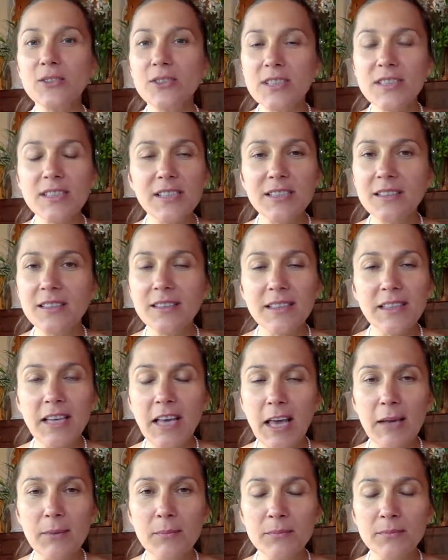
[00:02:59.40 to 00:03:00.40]
didn't
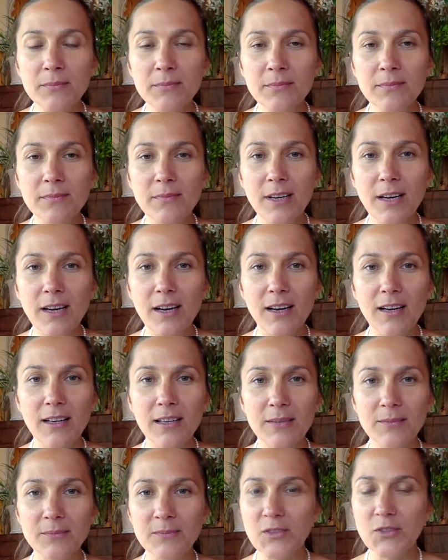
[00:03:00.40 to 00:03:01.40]
came
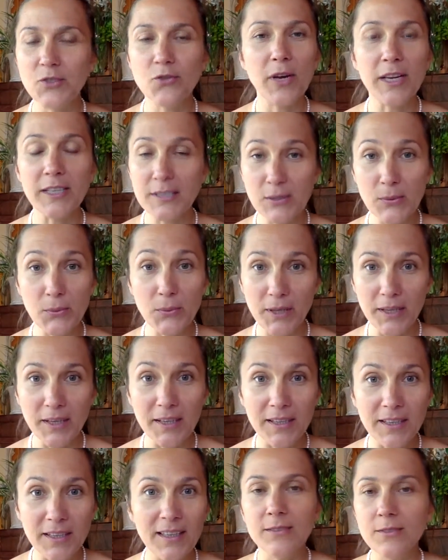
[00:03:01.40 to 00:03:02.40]
straight away.